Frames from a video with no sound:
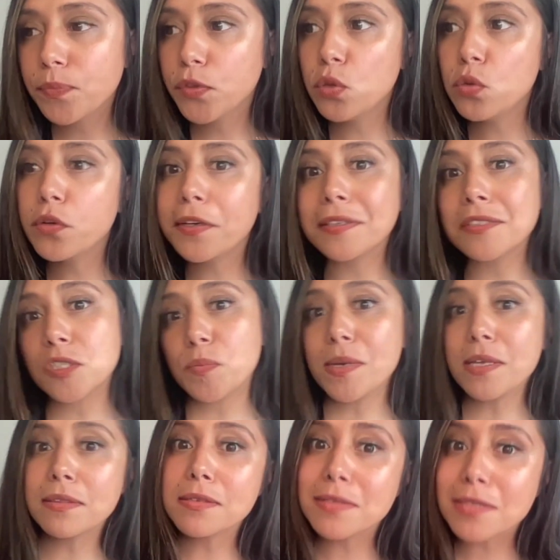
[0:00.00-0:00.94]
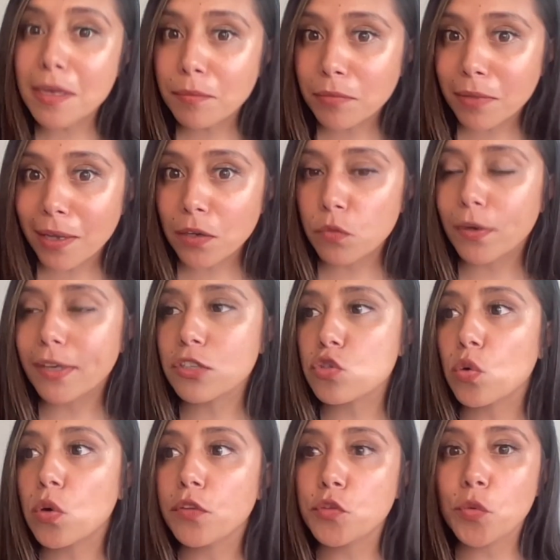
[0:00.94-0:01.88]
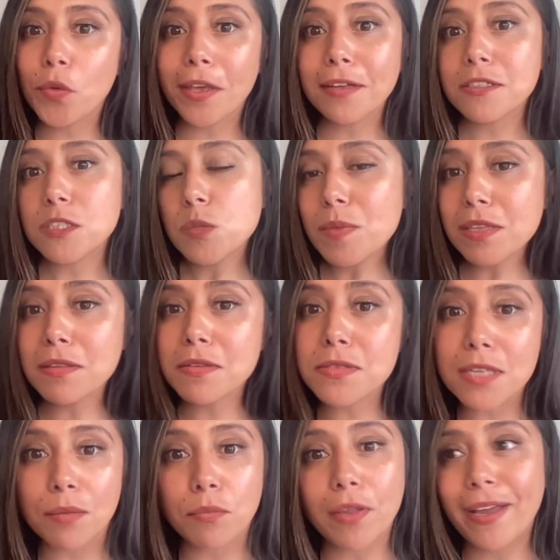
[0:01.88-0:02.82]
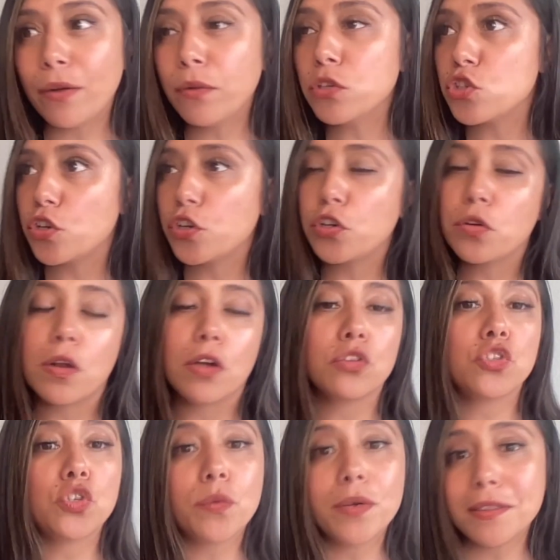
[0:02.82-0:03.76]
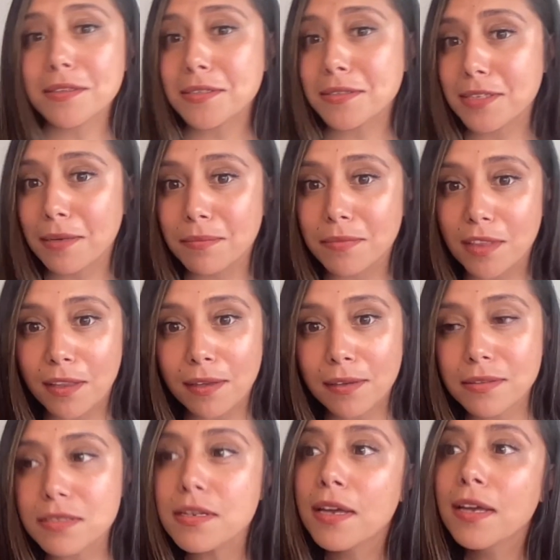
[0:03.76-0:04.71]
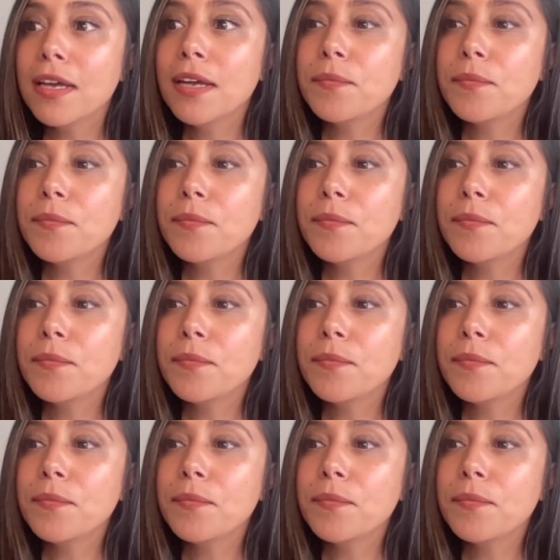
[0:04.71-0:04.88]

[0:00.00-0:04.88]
who can speak the same language, or if you can't speak the same language and you're not doing the same things,